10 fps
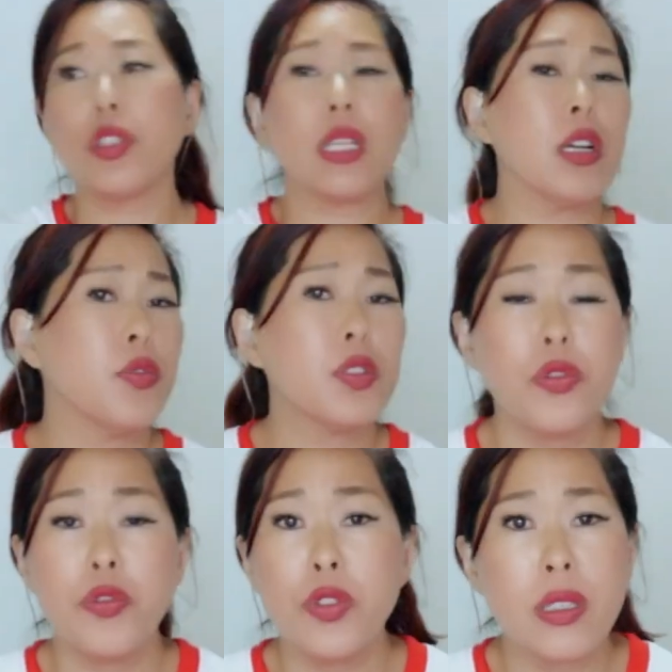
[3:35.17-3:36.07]

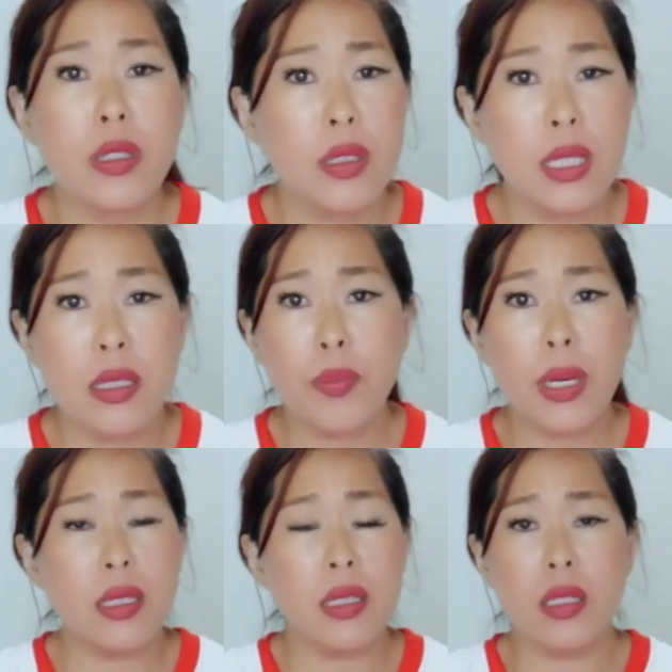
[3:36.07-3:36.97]
yourself to feel these
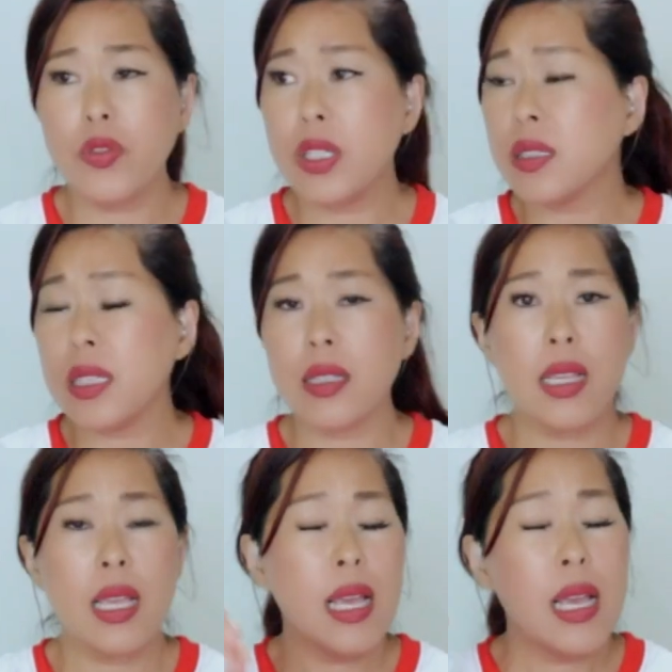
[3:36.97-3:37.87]
abundance
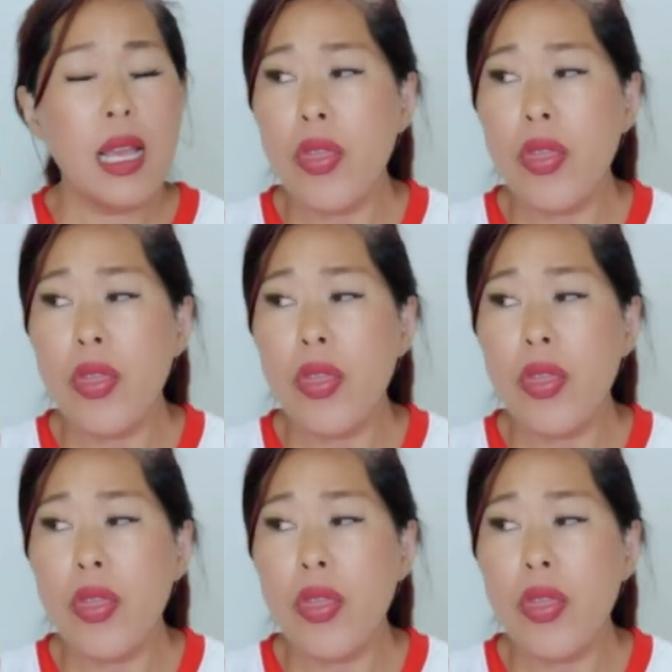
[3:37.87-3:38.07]
feelings.